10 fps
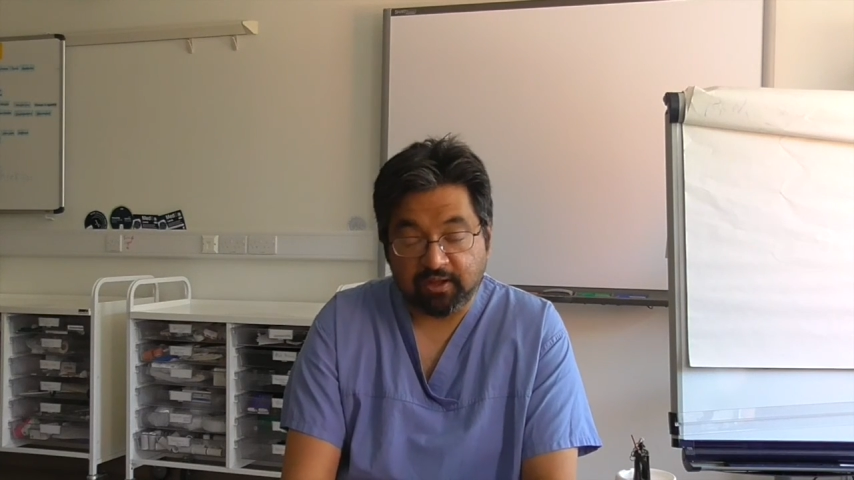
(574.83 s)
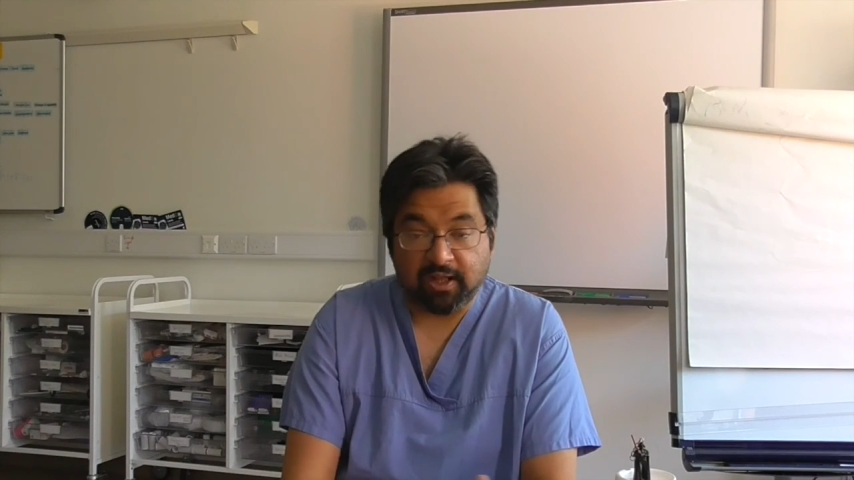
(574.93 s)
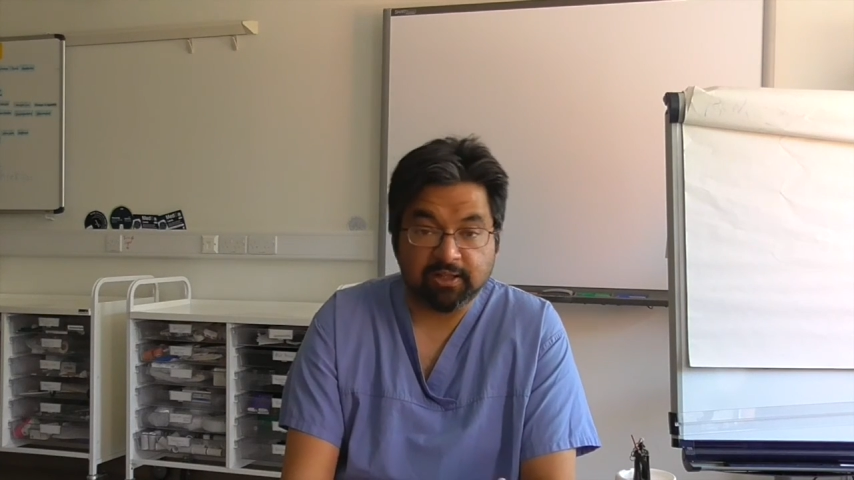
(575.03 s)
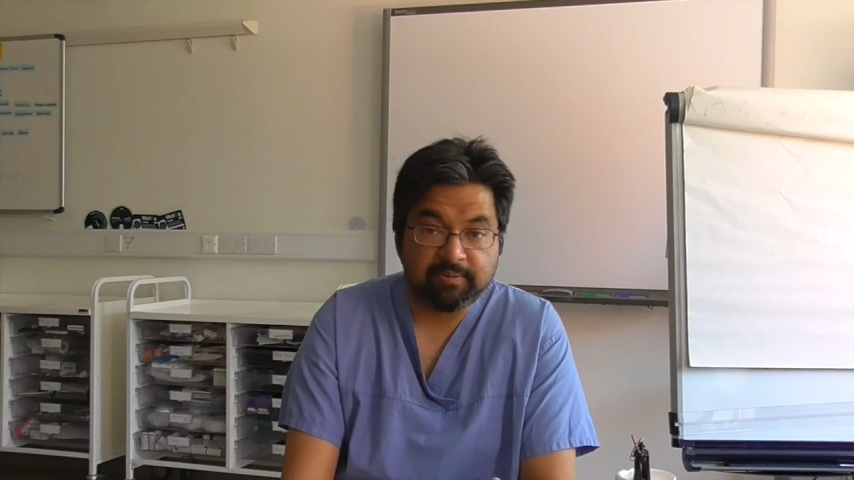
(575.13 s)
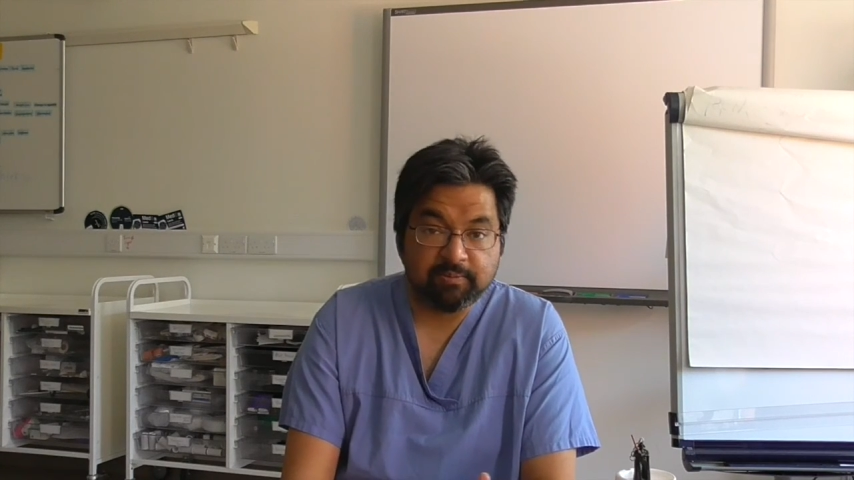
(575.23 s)

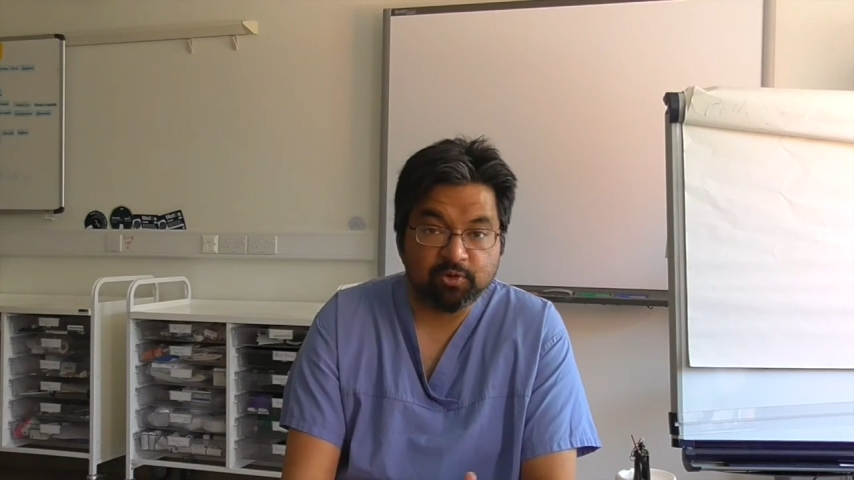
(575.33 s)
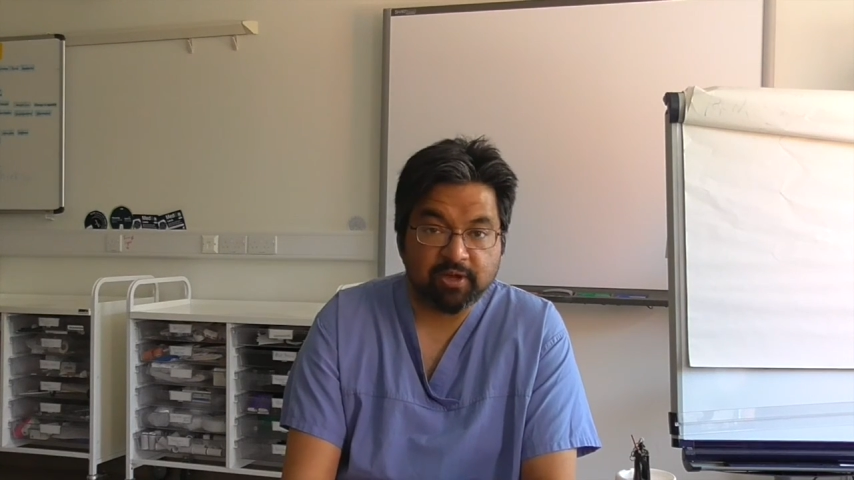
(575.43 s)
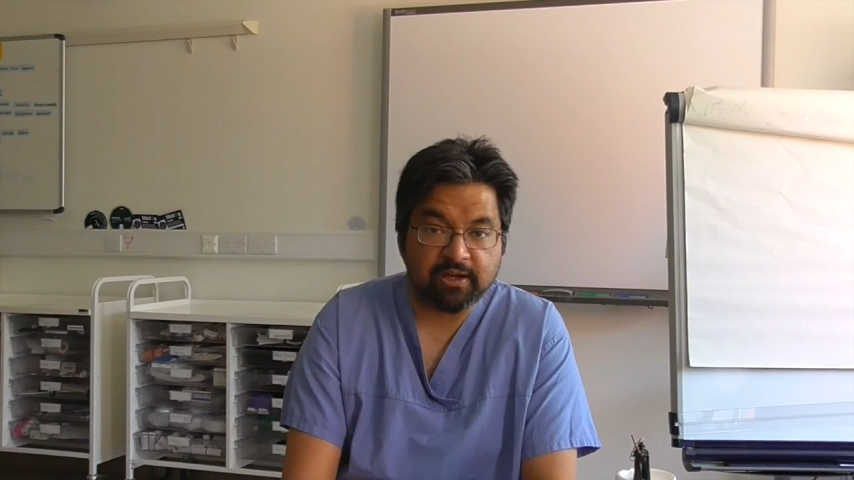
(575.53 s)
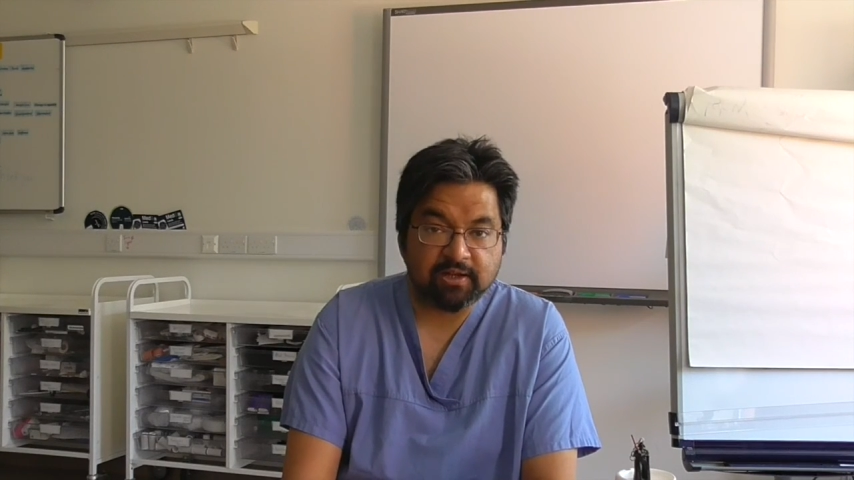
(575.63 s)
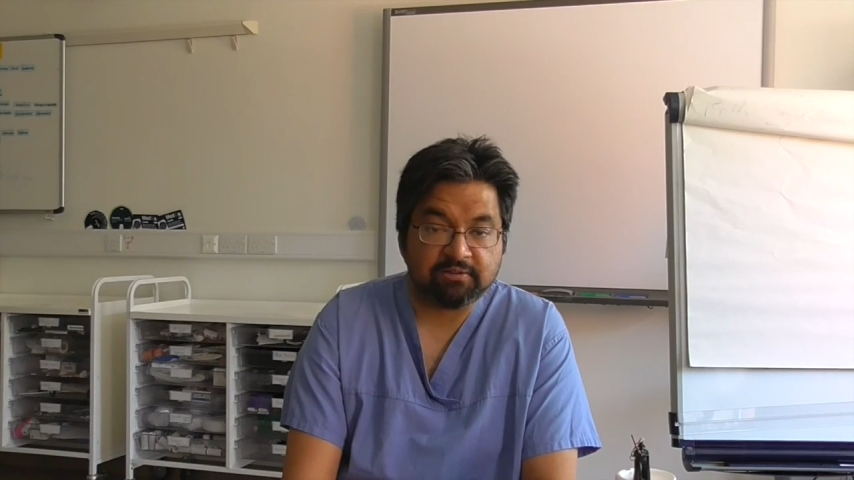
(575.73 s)
Other people who
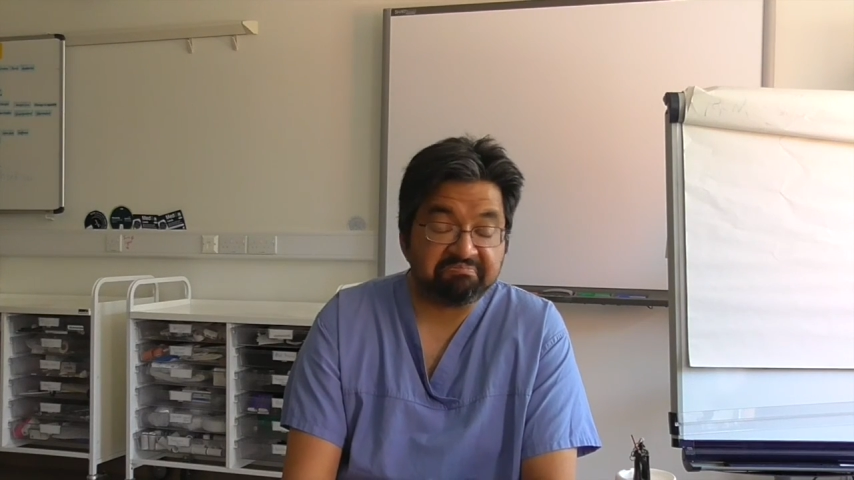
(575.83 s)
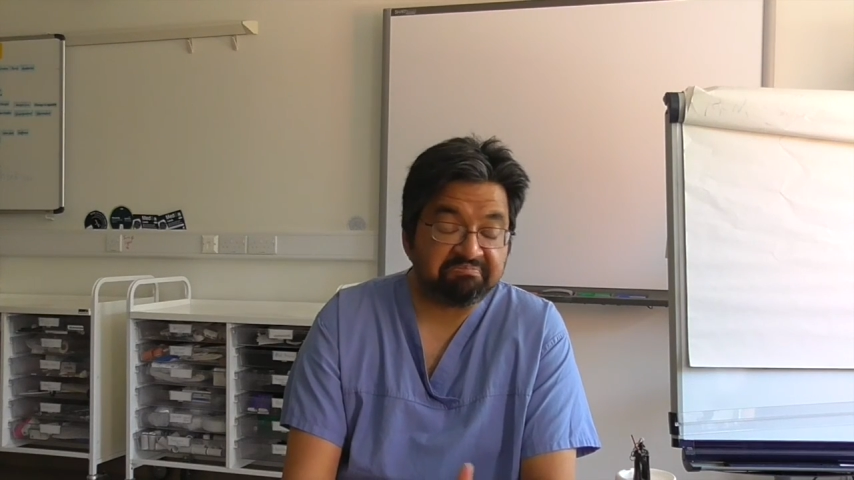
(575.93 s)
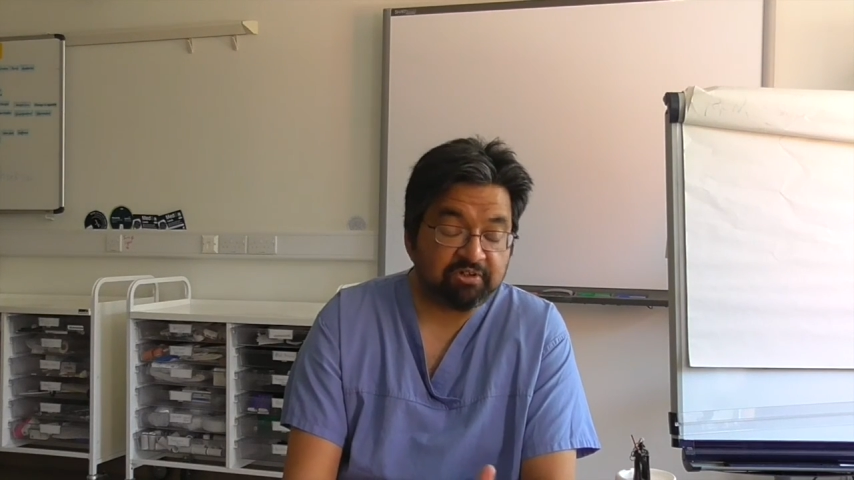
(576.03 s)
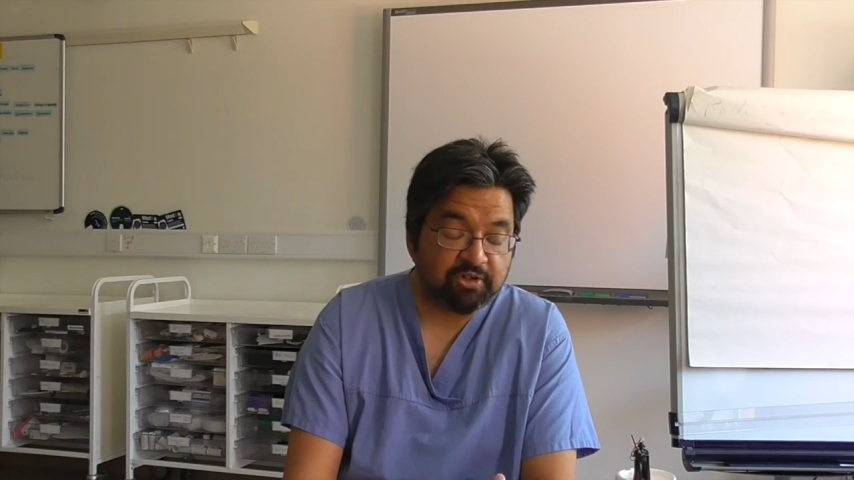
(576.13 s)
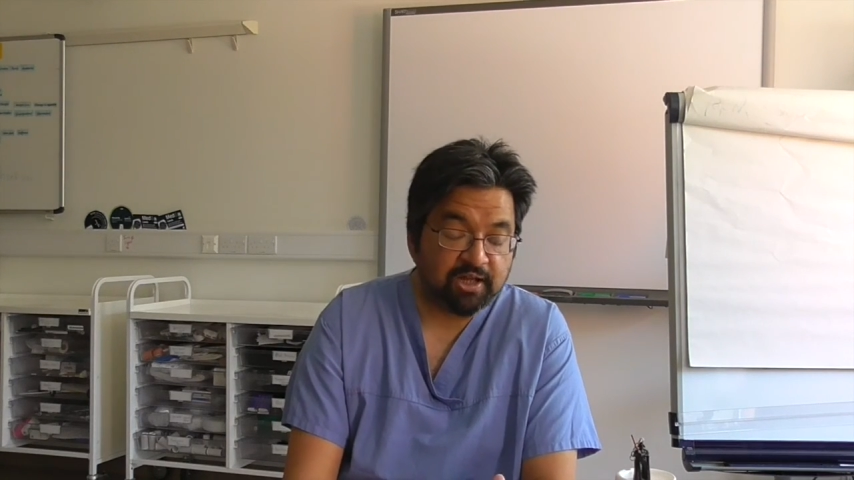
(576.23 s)
get it,
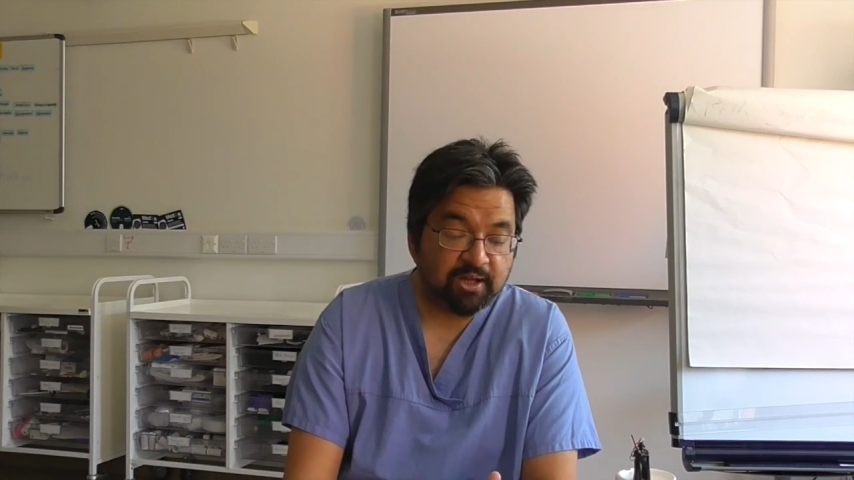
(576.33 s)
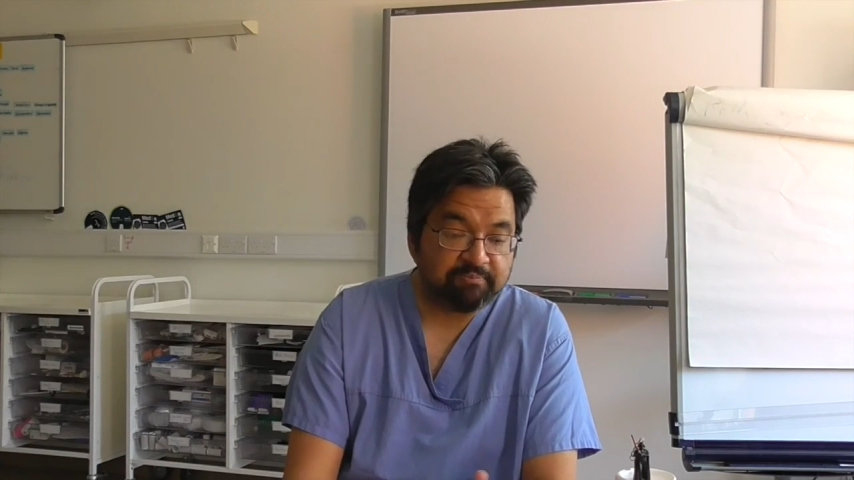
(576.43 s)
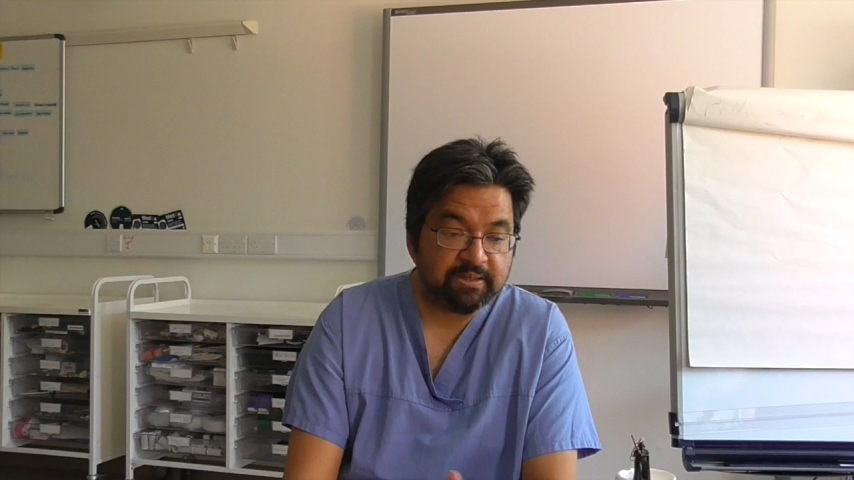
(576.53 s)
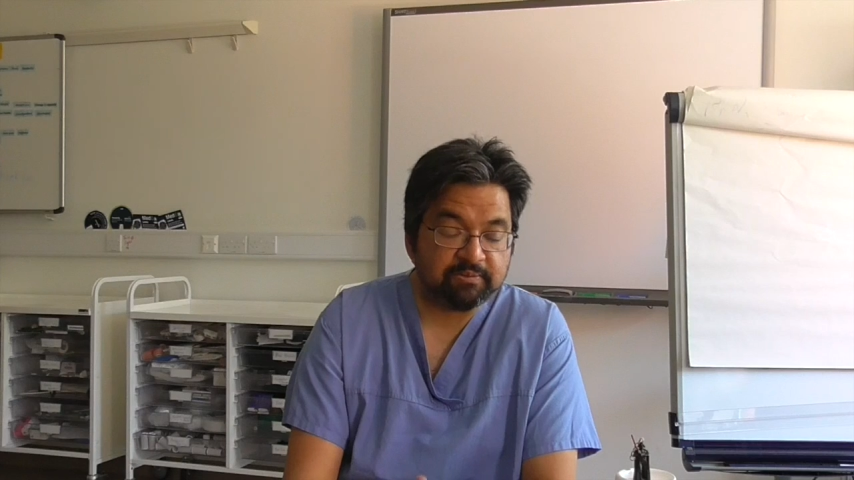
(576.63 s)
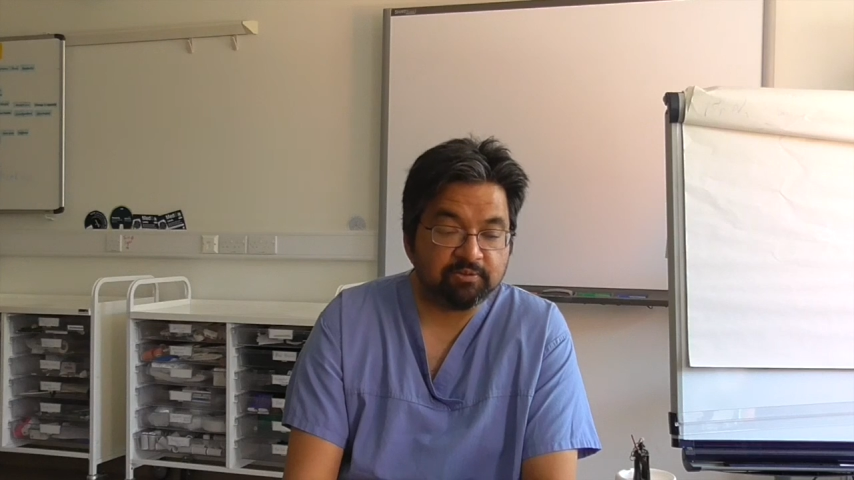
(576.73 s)

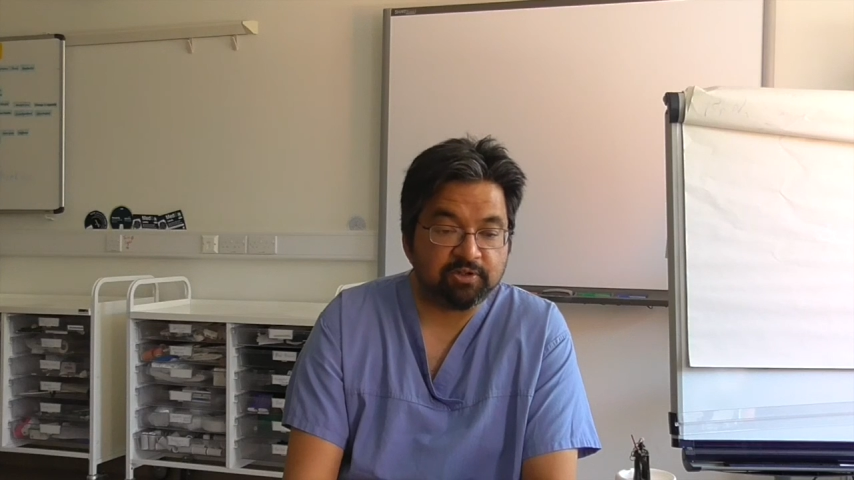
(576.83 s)
people